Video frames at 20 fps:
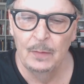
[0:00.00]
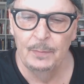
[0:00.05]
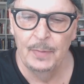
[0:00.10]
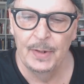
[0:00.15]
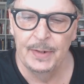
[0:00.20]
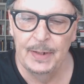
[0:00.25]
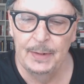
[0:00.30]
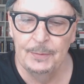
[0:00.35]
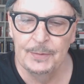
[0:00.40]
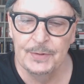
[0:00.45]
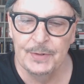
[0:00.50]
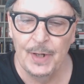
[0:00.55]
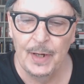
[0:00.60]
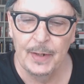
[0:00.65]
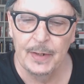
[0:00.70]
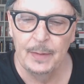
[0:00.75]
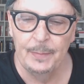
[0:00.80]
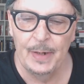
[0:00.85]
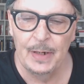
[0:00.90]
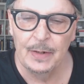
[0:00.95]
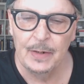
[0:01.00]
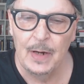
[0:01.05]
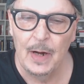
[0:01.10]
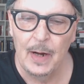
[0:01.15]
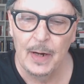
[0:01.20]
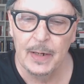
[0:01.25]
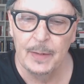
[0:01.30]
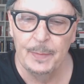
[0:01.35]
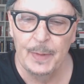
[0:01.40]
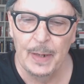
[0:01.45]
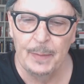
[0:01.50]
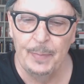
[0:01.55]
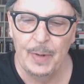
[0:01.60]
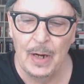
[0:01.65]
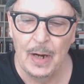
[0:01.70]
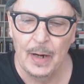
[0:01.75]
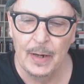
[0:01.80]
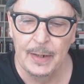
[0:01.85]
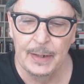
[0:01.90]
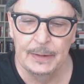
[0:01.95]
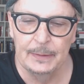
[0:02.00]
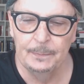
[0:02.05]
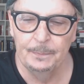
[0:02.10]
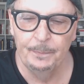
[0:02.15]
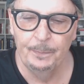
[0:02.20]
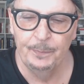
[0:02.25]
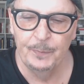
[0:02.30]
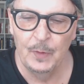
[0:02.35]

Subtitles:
But he was talking about Cock in My Pocket